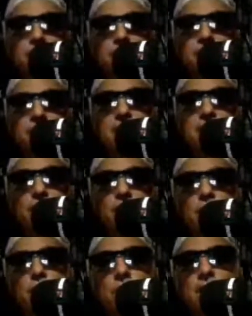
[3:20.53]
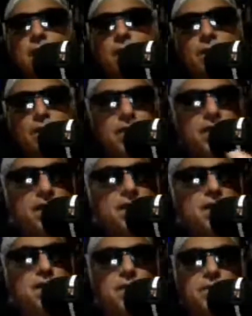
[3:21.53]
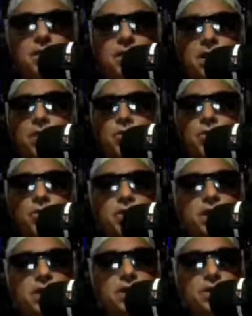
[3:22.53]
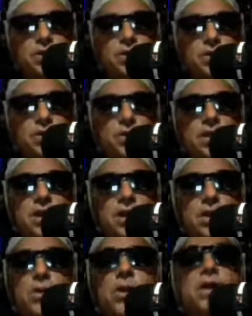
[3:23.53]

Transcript: really kind of cool how everything can come together when you get in your studio